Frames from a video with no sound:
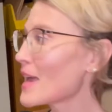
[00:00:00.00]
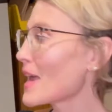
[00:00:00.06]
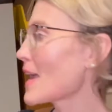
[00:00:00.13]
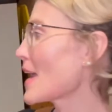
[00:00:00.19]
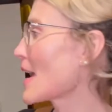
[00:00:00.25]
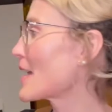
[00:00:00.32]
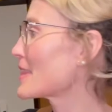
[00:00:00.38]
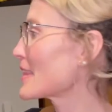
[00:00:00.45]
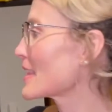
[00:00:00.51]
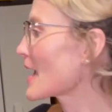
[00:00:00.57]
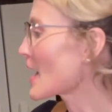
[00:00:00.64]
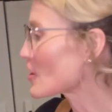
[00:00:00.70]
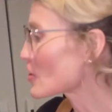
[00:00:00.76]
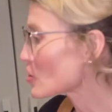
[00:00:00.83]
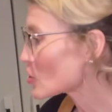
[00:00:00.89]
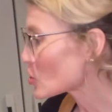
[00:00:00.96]
and the
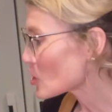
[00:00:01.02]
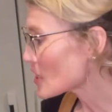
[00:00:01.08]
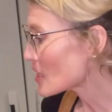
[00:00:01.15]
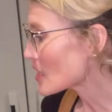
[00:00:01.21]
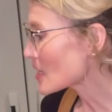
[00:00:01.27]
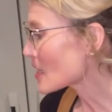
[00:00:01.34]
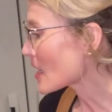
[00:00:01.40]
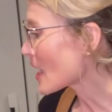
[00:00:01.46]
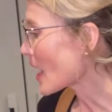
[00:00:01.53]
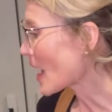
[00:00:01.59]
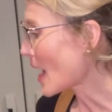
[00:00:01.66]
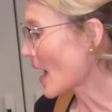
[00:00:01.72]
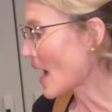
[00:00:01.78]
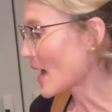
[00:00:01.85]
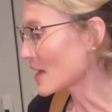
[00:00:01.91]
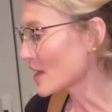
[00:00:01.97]
energy
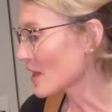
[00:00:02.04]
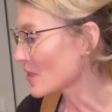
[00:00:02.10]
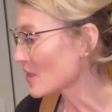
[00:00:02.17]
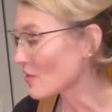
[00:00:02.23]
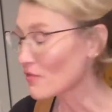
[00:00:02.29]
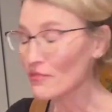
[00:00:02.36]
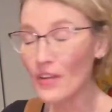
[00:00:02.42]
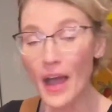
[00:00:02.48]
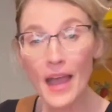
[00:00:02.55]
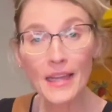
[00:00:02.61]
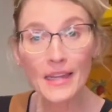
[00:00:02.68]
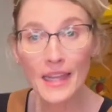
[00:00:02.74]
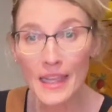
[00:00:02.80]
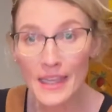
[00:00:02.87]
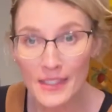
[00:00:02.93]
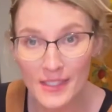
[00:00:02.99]
and the
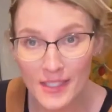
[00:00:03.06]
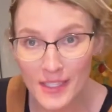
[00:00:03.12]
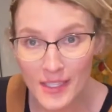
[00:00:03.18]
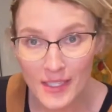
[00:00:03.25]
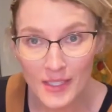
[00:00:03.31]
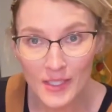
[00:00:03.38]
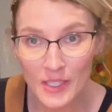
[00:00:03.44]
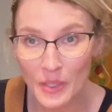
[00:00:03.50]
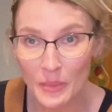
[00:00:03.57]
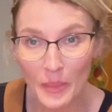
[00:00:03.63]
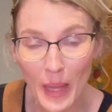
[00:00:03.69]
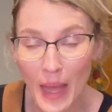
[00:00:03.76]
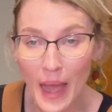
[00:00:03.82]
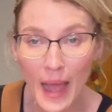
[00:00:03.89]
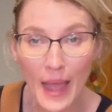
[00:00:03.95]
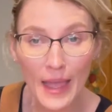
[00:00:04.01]
finances to
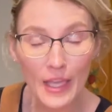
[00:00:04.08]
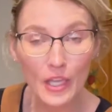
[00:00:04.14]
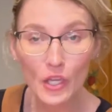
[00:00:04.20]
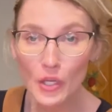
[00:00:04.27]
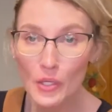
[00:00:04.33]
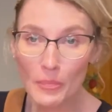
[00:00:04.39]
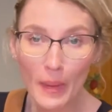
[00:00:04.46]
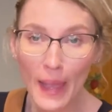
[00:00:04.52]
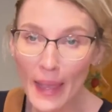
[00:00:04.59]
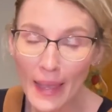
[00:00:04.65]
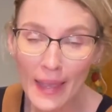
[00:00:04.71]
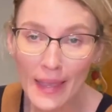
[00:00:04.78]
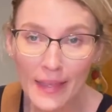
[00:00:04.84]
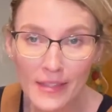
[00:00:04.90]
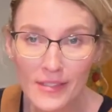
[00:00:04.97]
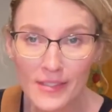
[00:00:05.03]
buy good
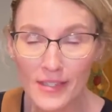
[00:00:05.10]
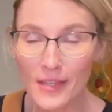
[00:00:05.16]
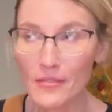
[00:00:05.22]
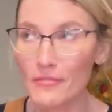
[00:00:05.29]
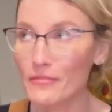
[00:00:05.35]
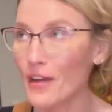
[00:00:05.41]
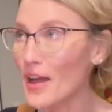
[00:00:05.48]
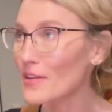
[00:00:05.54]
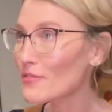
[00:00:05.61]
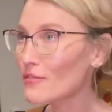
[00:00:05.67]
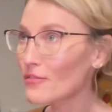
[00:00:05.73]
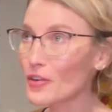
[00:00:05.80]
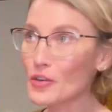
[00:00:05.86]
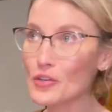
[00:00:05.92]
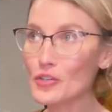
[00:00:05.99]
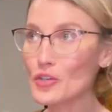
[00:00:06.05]
paint and fun
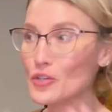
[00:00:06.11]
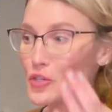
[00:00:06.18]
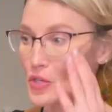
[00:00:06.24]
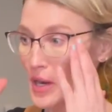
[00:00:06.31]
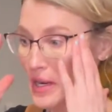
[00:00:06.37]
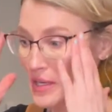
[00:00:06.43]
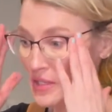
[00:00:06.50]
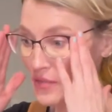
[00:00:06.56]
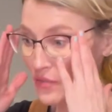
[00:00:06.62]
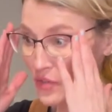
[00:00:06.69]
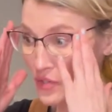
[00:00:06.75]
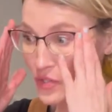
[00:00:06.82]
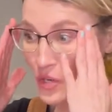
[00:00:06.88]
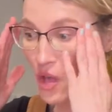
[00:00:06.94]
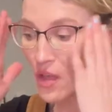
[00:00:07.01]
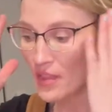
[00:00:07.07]
furniture transfers
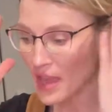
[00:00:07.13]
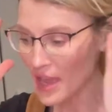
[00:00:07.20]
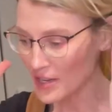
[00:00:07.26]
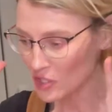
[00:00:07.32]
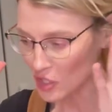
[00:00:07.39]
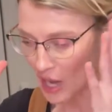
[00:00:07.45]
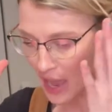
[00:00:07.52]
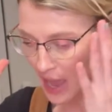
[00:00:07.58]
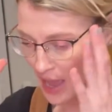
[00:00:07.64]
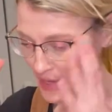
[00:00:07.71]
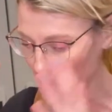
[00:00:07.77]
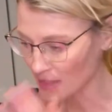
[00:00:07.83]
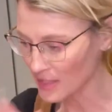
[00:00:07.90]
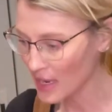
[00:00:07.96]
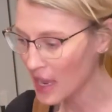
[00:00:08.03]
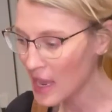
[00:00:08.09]
and all that
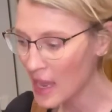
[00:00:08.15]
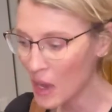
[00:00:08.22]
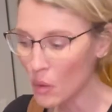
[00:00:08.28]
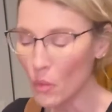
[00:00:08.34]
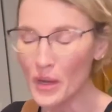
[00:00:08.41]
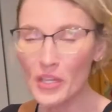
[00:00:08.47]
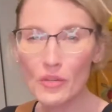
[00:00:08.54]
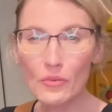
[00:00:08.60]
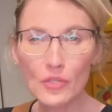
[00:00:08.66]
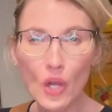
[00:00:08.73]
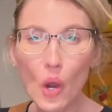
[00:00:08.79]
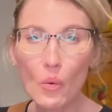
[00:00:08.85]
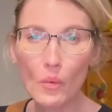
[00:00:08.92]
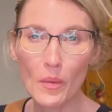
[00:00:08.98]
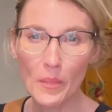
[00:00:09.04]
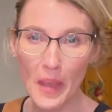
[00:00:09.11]
jazz when you
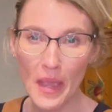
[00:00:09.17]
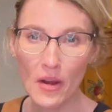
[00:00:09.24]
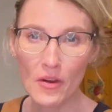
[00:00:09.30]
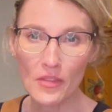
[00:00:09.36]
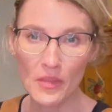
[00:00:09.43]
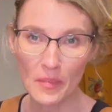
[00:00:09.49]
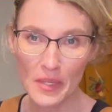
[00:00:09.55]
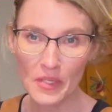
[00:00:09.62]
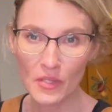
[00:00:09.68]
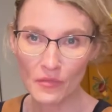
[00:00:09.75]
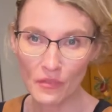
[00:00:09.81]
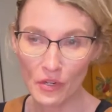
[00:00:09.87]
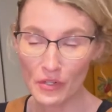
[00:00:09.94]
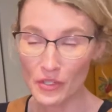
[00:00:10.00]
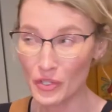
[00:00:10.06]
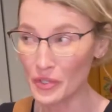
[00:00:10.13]
don't repair the piece of
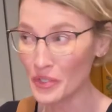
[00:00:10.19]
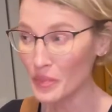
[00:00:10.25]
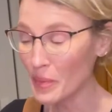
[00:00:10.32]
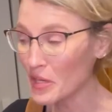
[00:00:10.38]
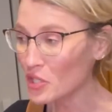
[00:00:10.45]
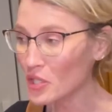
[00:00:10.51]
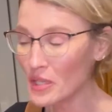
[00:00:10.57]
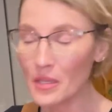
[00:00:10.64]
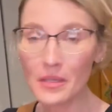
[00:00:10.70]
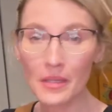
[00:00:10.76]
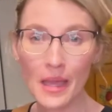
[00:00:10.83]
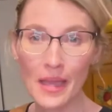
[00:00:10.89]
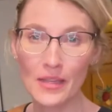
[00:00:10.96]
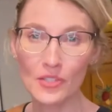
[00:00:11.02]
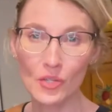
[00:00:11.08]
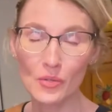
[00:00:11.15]
furniture, especially the
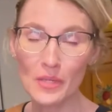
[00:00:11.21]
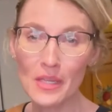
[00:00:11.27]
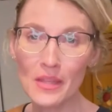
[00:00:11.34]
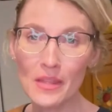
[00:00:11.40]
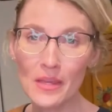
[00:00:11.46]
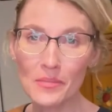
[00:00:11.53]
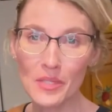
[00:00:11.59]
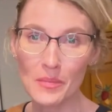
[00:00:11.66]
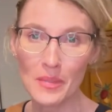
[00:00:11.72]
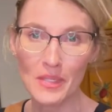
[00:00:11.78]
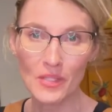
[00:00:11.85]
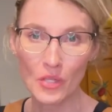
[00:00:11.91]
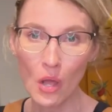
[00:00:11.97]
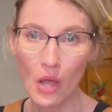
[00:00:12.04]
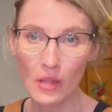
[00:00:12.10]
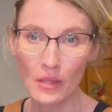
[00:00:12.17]
legs. You need them to be
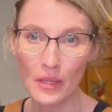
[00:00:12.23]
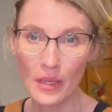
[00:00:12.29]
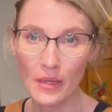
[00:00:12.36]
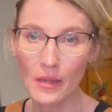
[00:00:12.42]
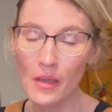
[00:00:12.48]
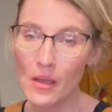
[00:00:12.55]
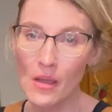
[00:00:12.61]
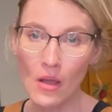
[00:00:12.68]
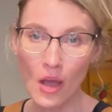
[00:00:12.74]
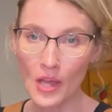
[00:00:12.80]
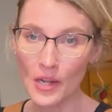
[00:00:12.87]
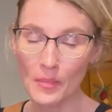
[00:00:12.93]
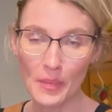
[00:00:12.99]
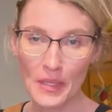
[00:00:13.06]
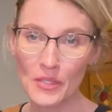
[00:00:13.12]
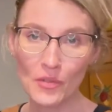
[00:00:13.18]
solid on
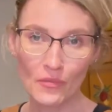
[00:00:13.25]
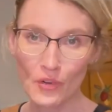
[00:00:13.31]
a piece of